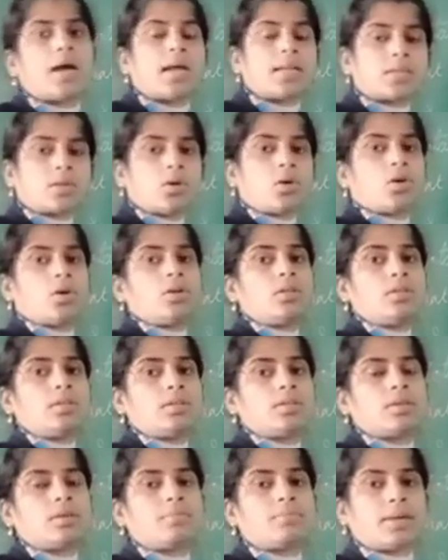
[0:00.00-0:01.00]

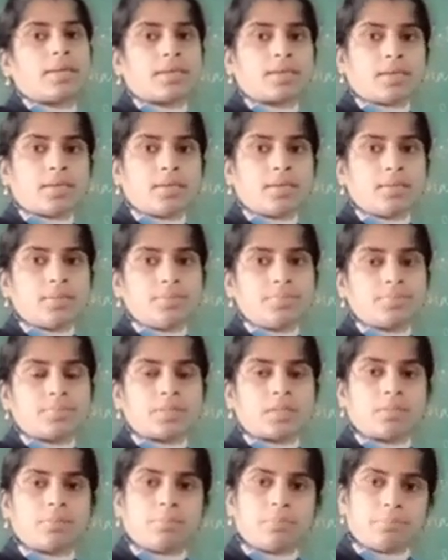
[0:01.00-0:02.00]
Alcohol, mica,
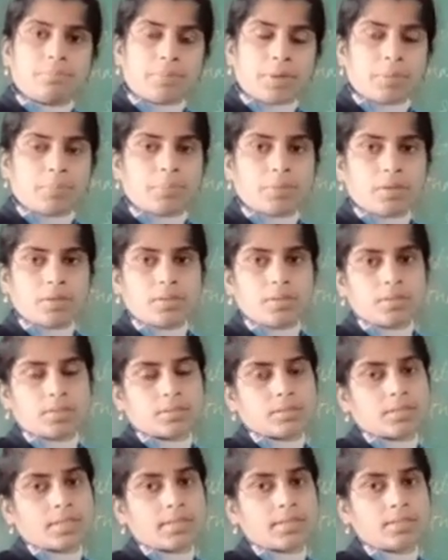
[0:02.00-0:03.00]

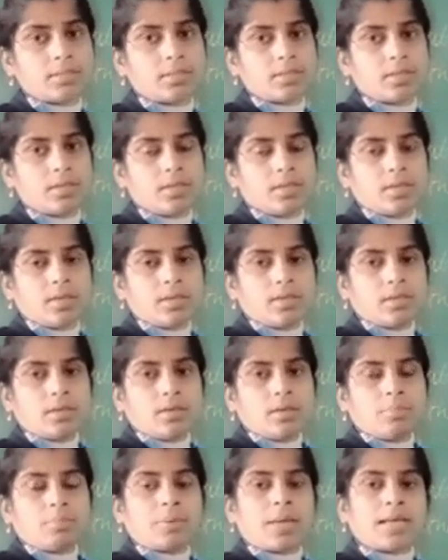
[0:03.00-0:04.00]
paper, then
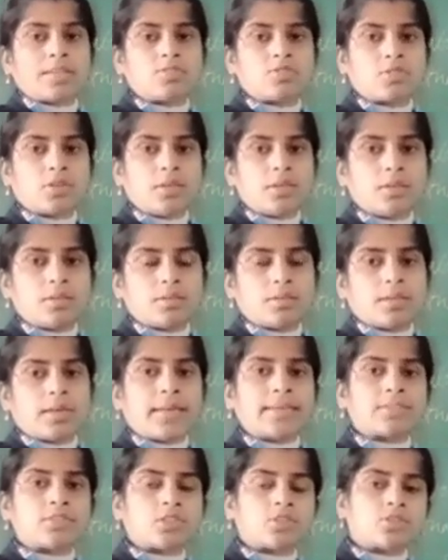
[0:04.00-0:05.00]
plastic,
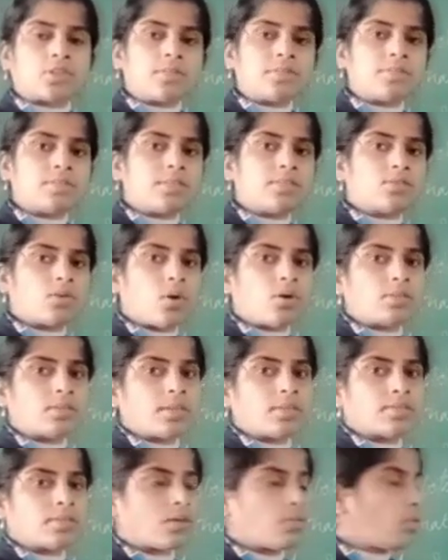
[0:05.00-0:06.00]
etc. These
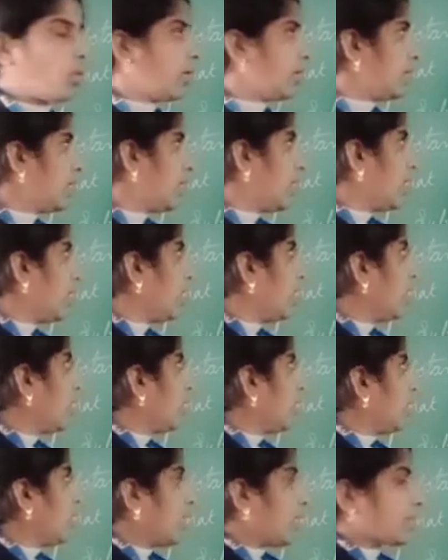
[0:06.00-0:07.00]
are what?
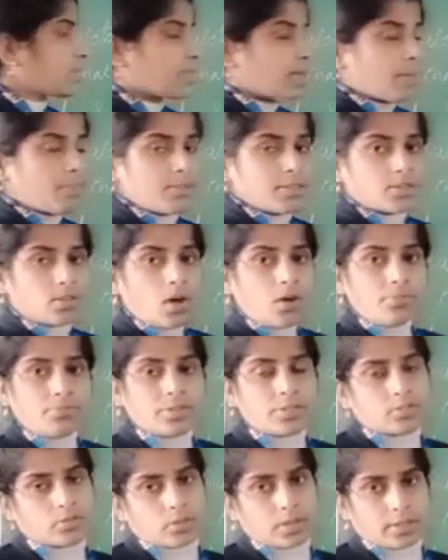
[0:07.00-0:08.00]
examples
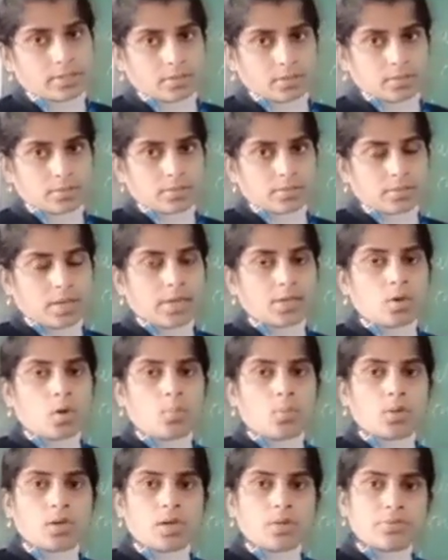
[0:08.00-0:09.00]
of insulators. I
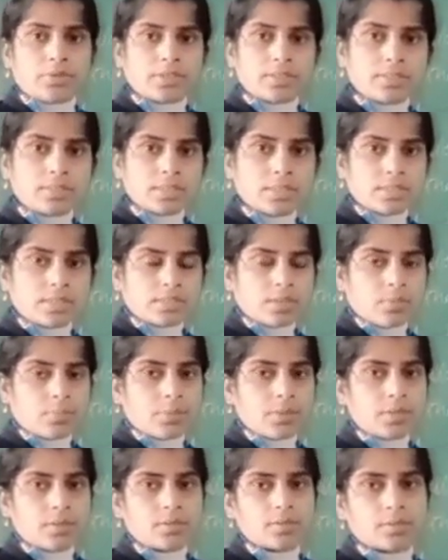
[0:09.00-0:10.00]
hope all of you understood this
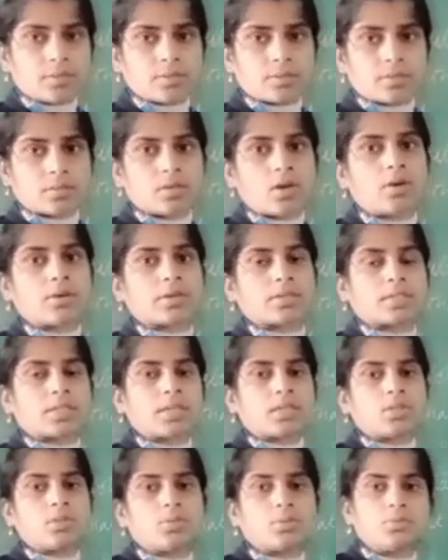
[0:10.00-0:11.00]
topic.
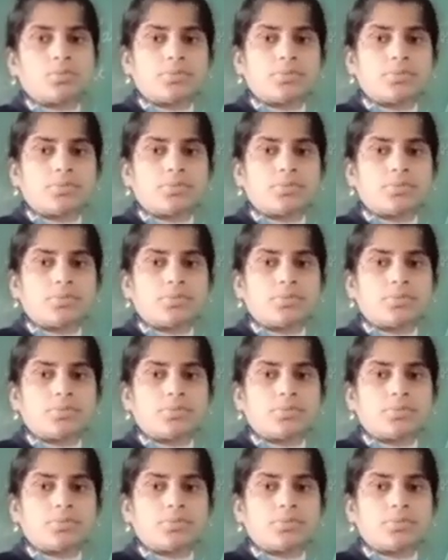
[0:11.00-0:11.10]
Okay, thank